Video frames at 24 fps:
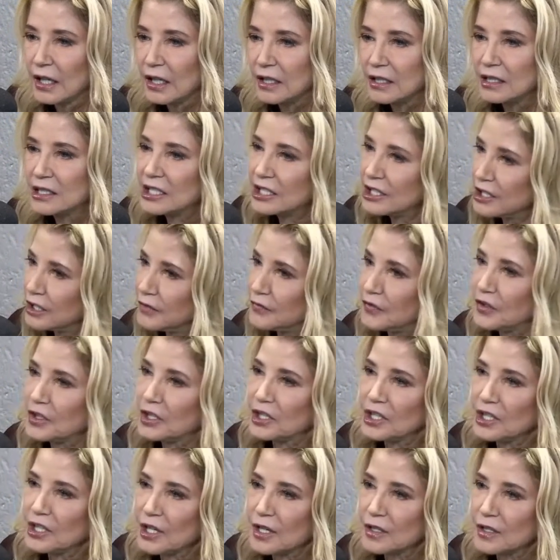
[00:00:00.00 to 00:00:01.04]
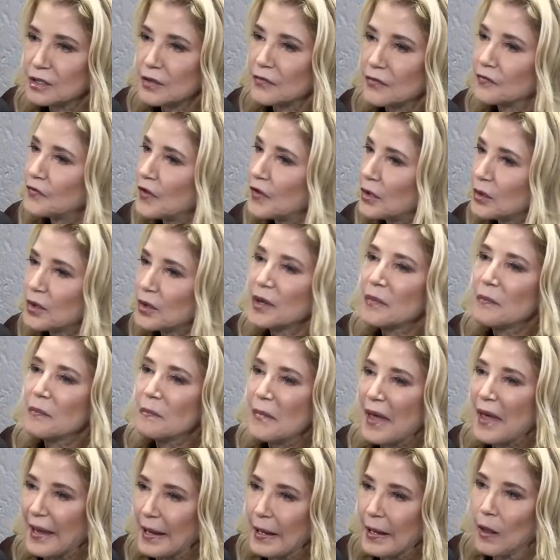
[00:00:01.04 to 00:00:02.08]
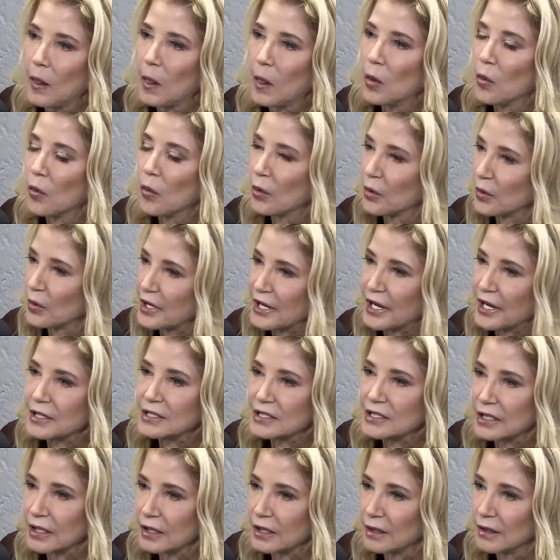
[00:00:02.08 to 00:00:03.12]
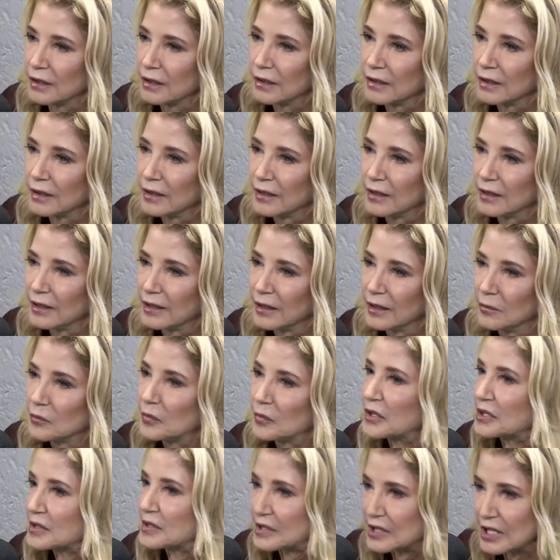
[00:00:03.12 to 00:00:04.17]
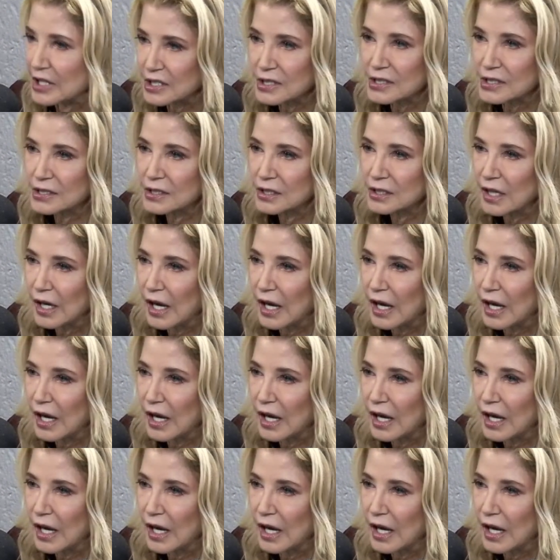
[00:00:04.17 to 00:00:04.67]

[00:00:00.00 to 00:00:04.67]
TV is a very male-oriented business.